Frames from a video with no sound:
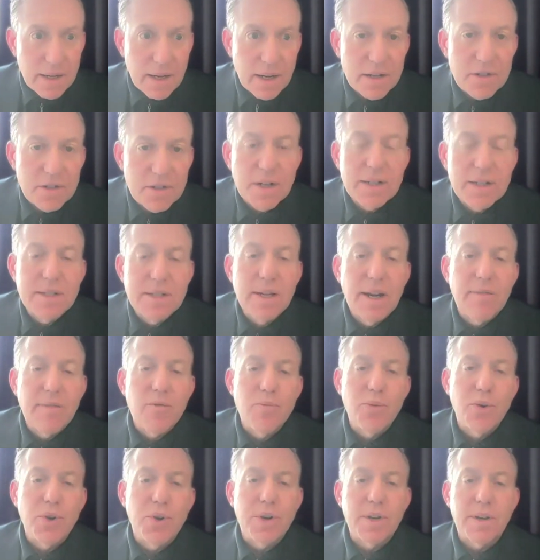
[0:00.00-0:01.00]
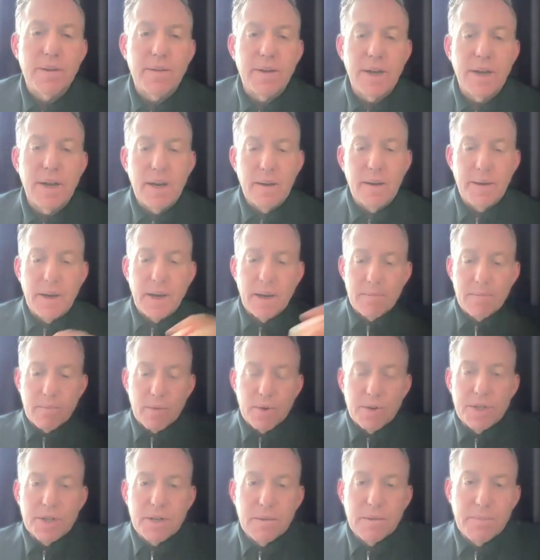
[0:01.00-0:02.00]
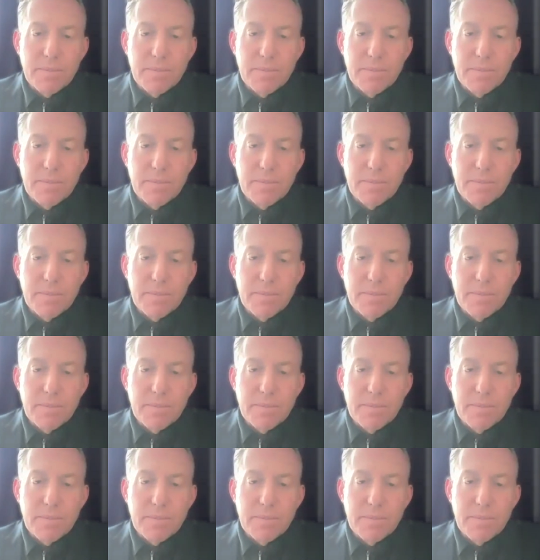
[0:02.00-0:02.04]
Jason Averbook at Mercer.